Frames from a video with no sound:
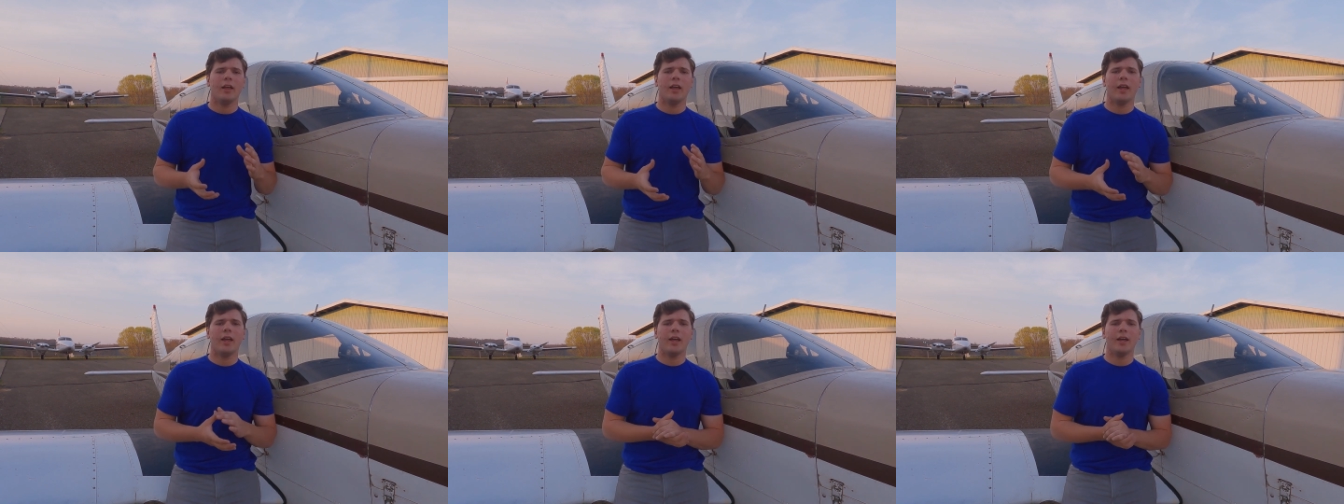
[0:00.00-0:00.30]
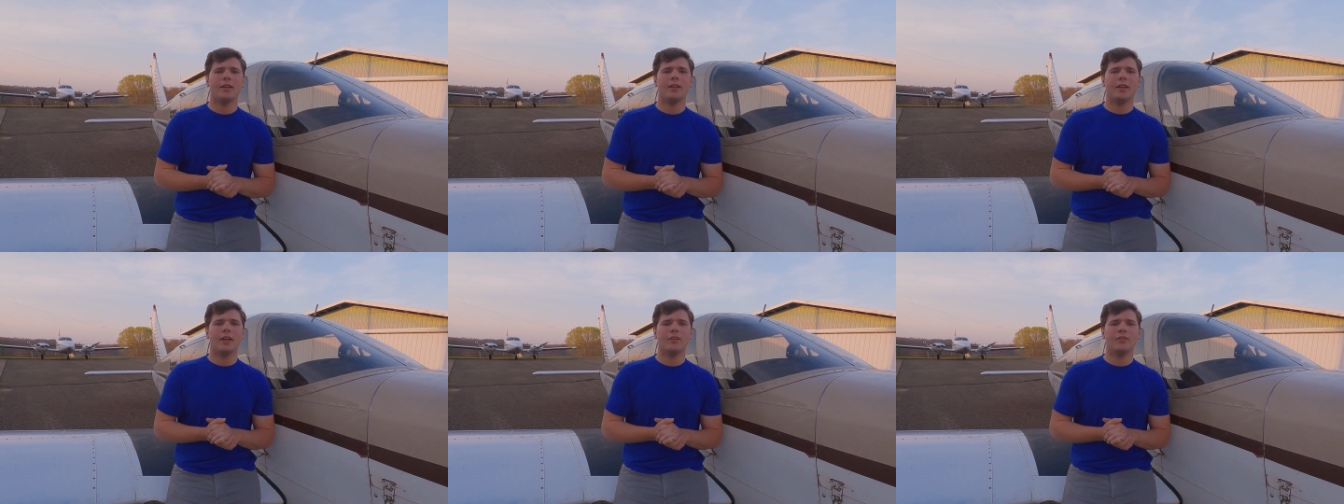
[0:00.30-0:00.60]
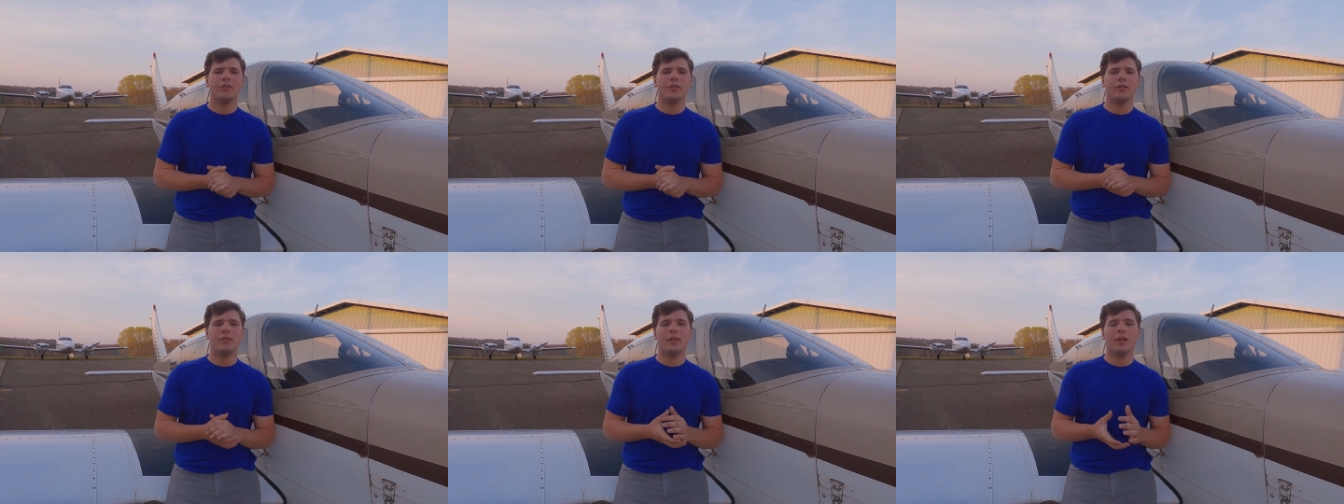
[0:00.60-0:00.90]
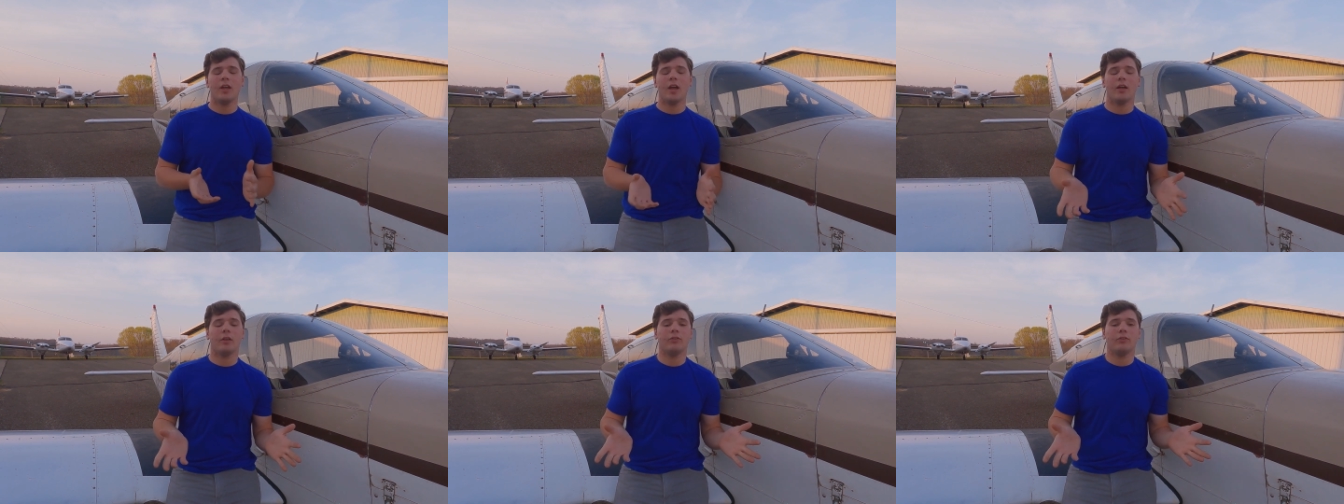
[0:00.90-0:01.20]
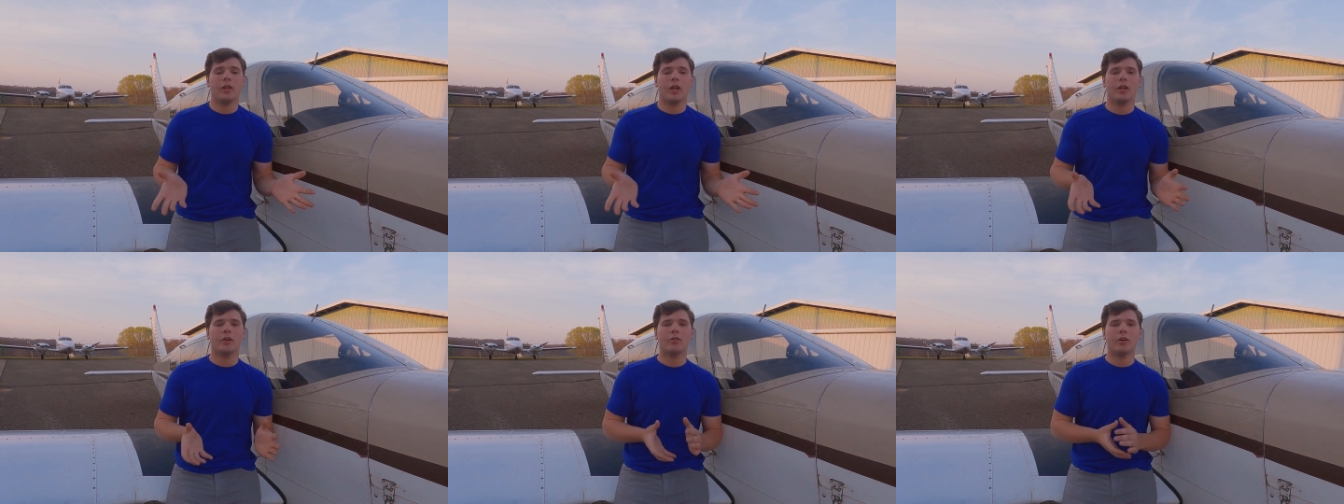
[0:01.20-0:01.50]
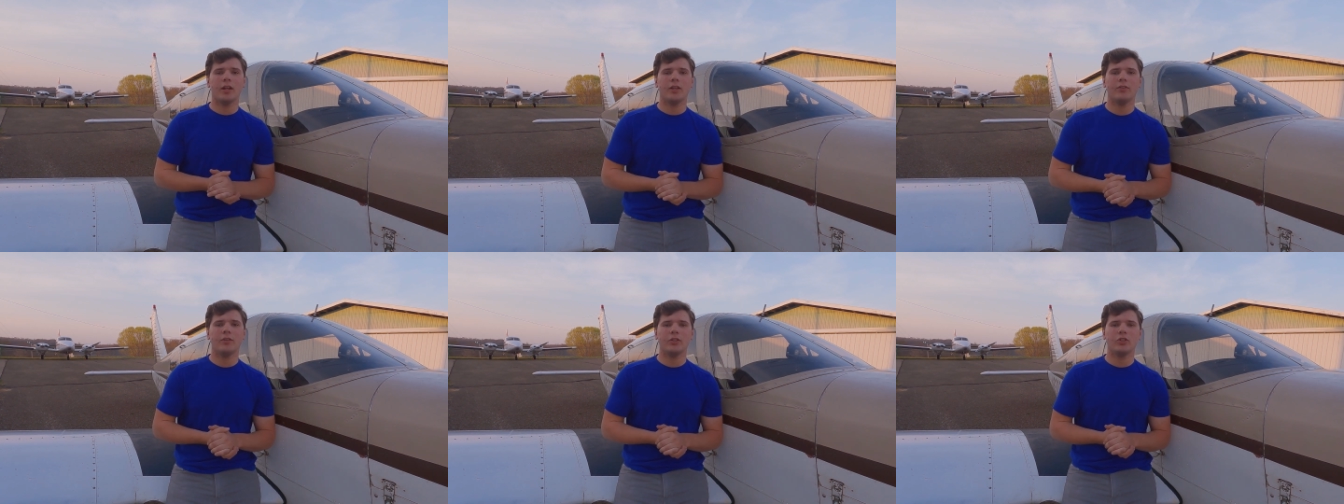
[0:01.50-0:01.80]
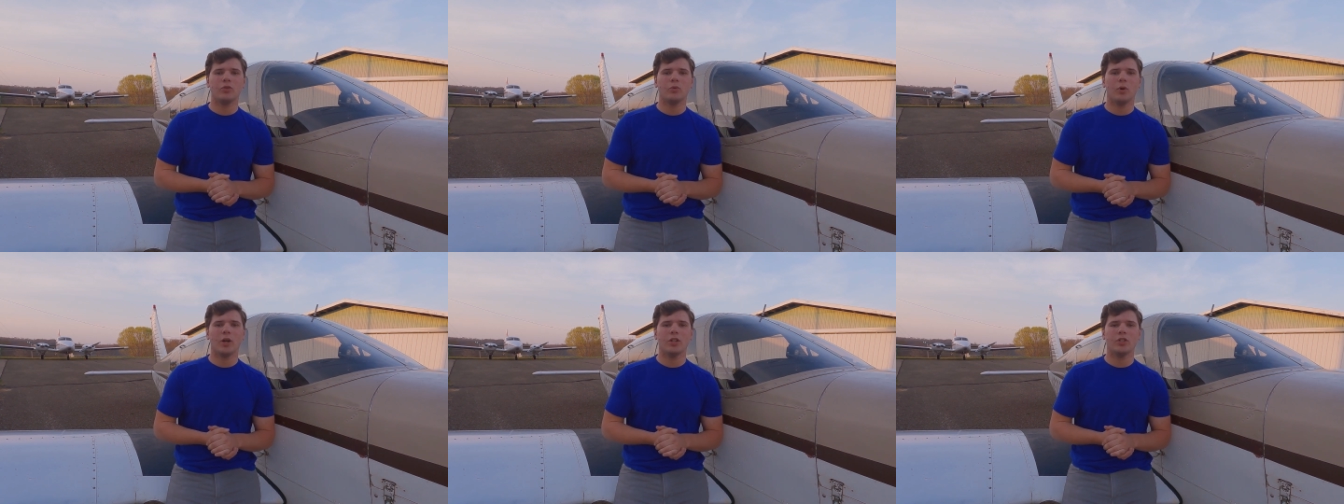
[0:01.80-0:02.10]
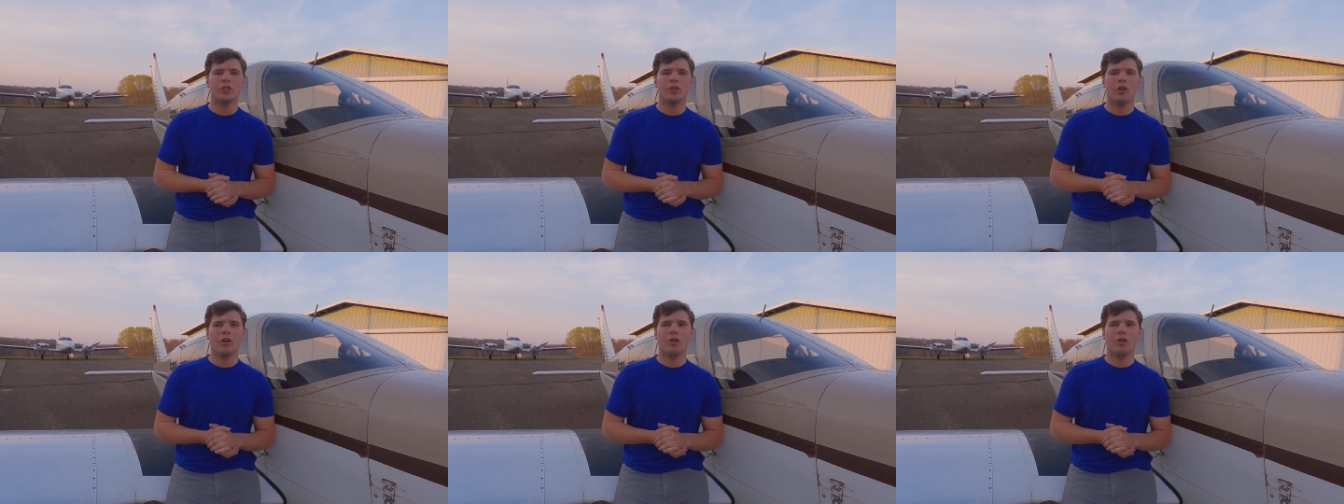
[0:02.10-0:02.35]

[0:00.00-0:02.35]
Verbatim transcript: And it's, yeah, it's not a great situation